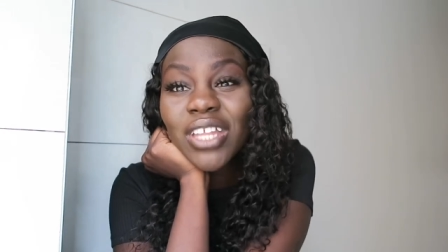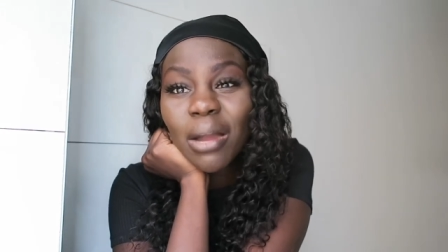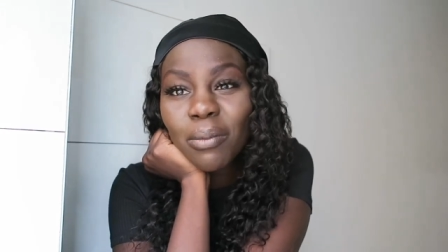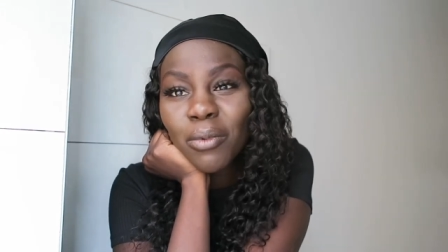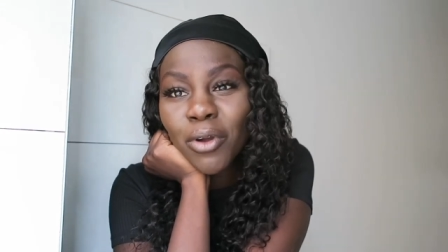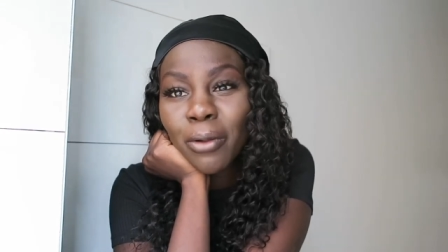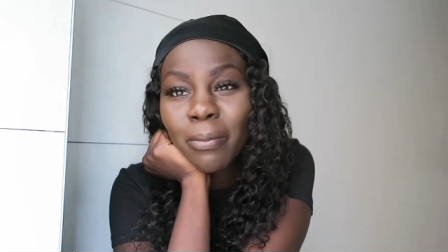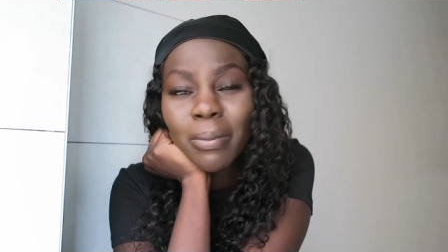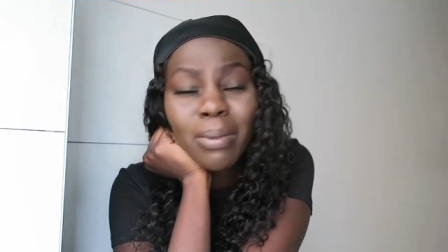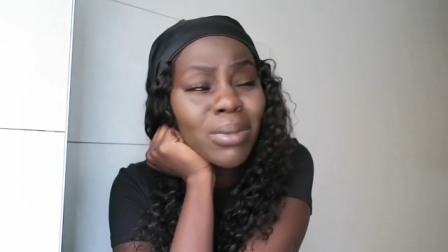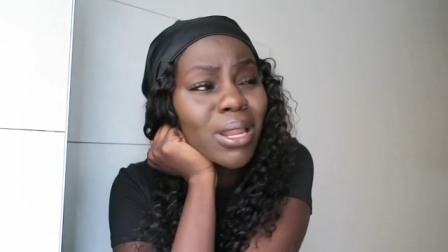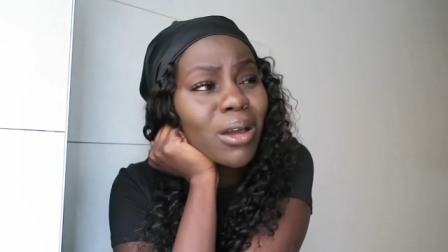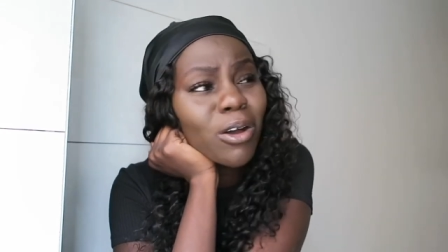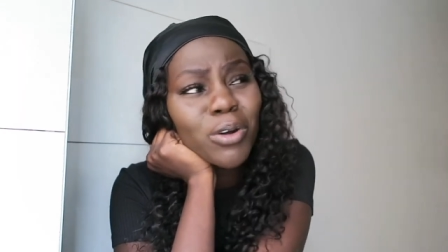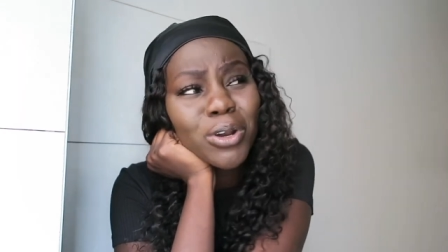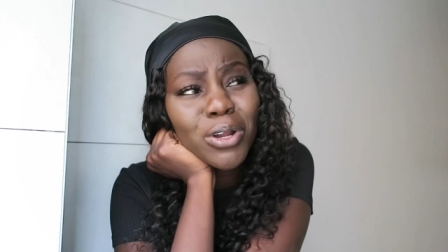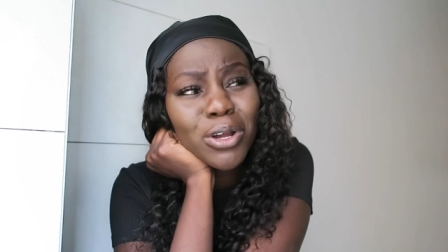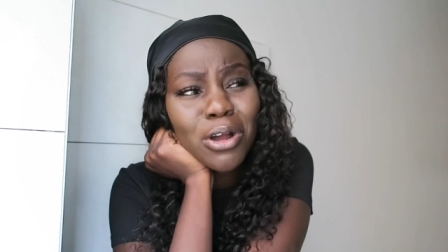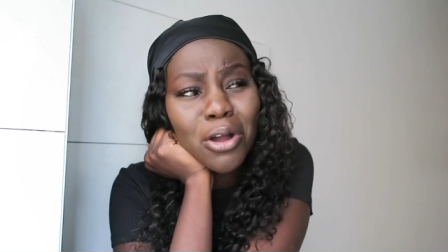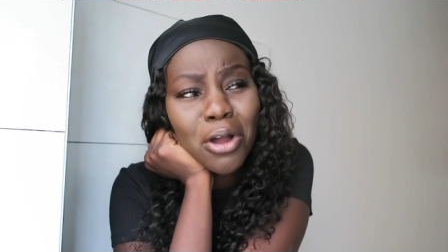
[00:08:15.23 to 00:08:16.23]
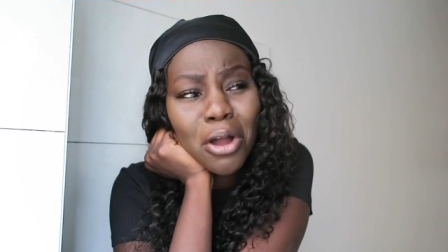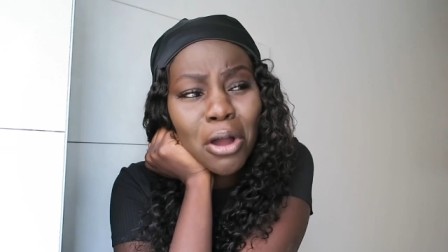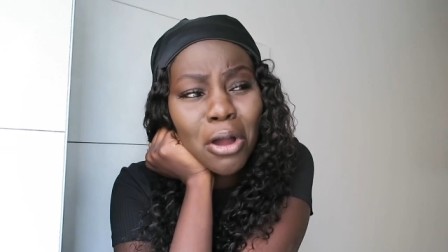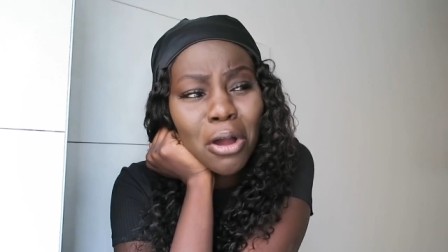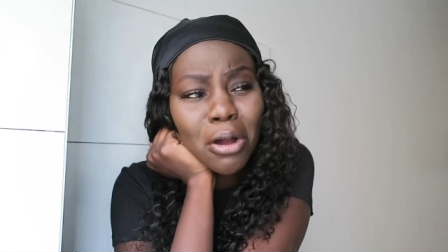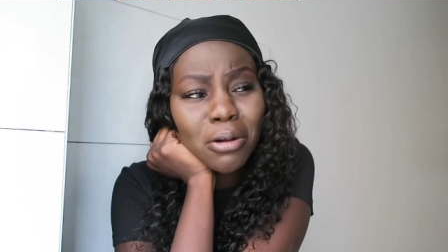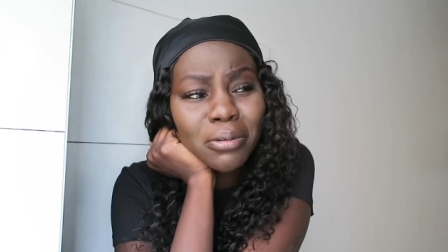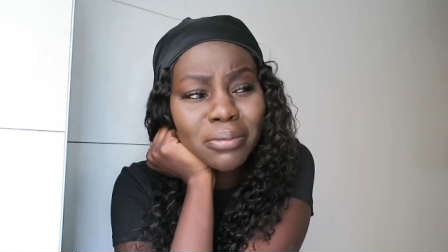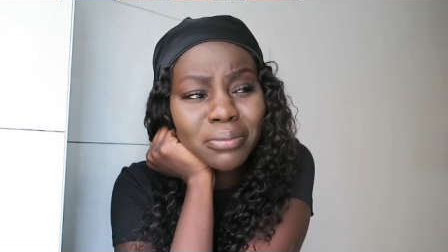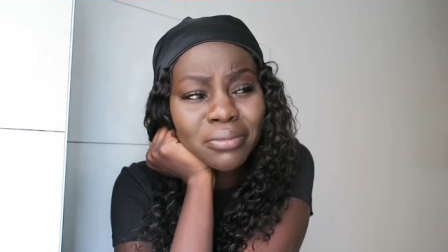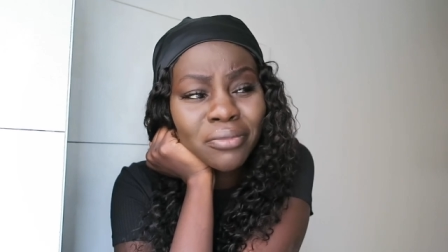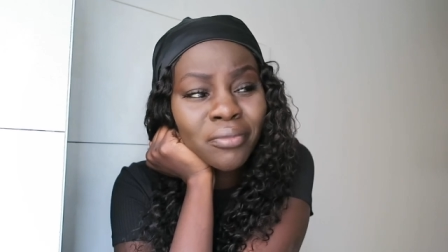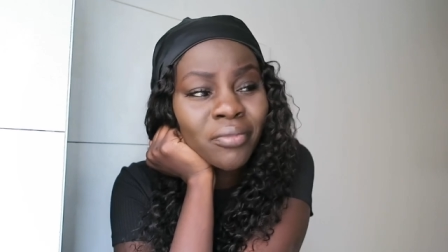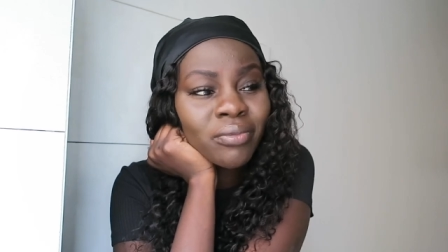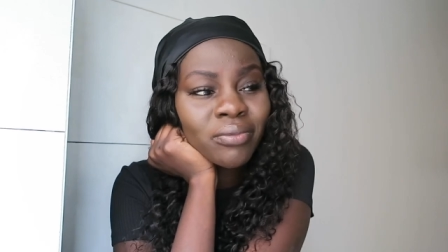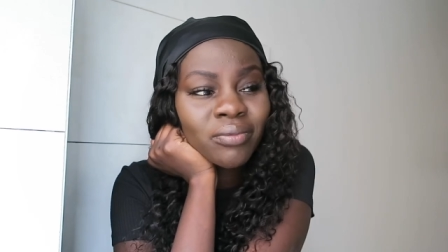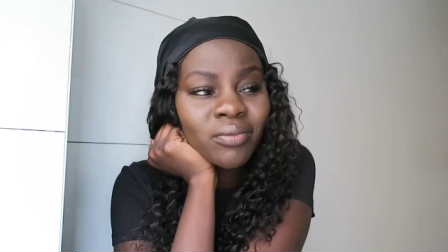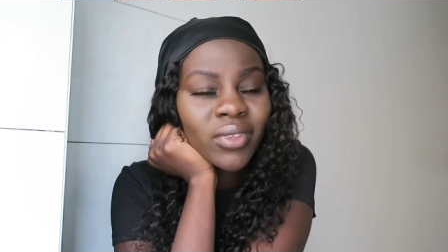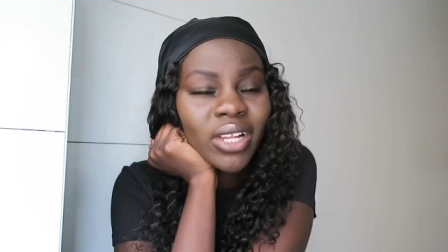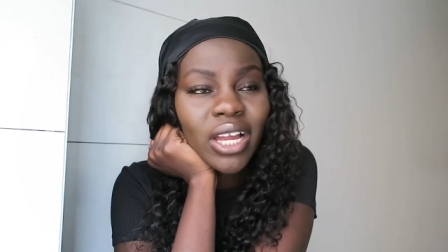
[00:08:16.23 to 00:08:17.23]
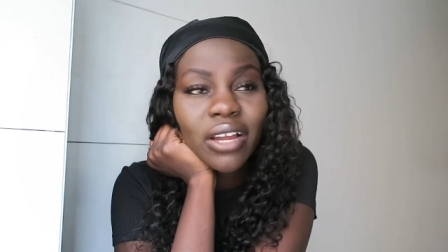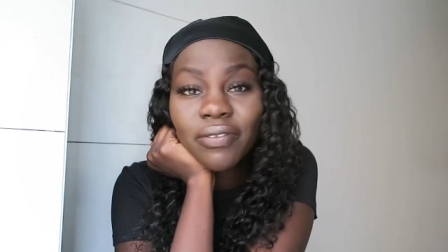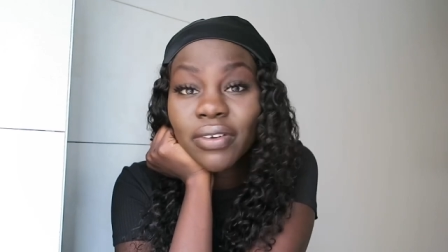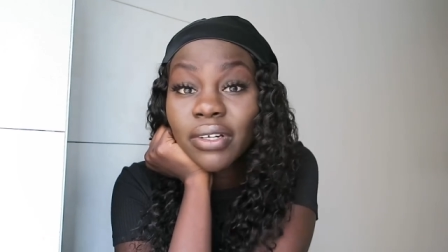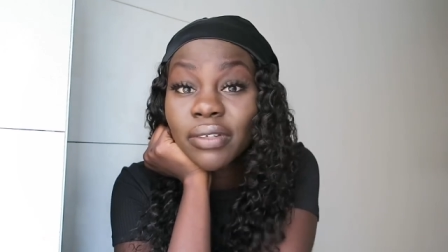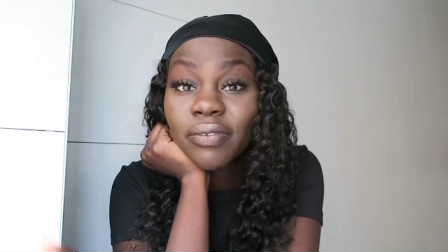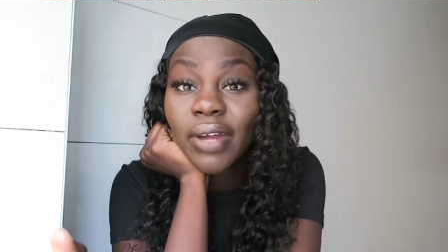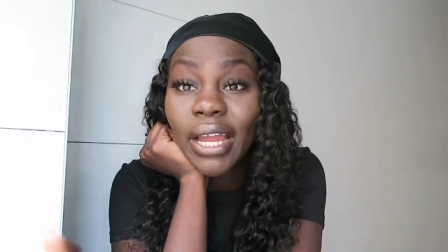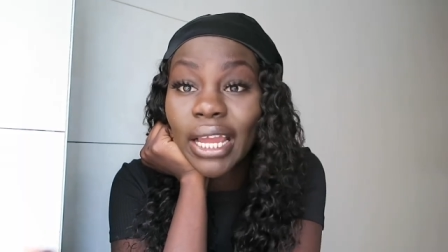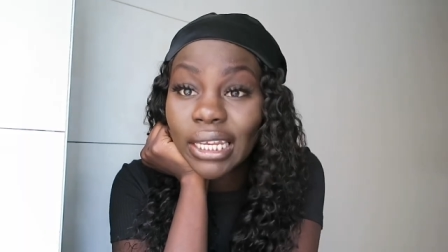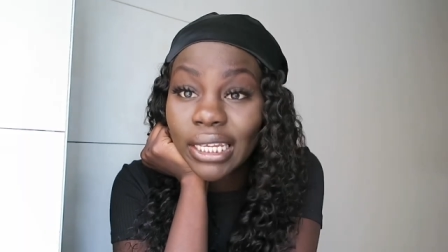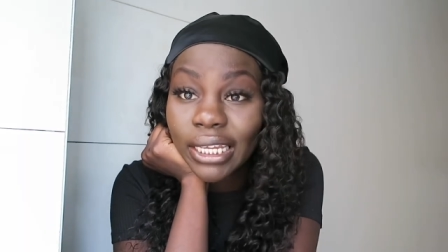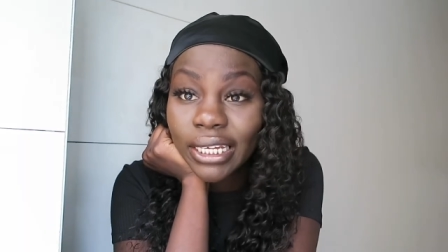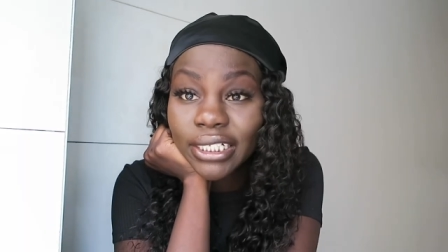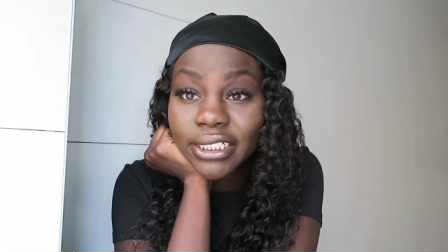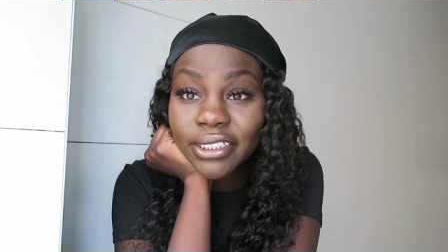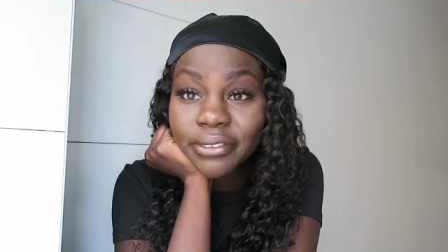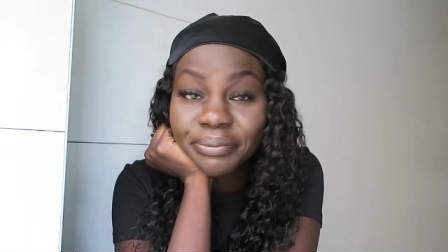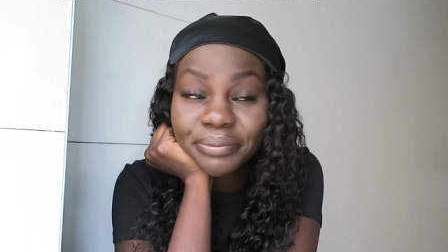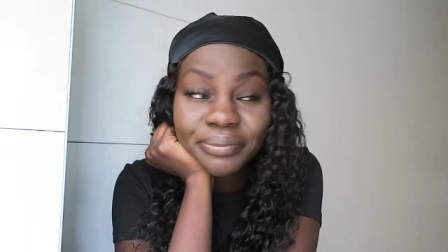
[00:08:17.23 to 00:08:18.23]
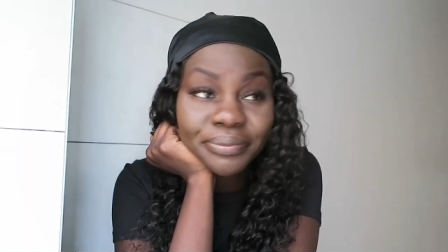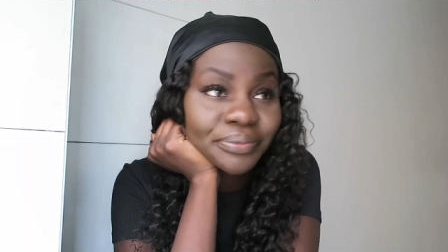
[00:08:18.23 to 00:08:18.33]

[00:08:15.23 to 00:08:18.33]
I'm home, I want to go home. Um, I felt violated.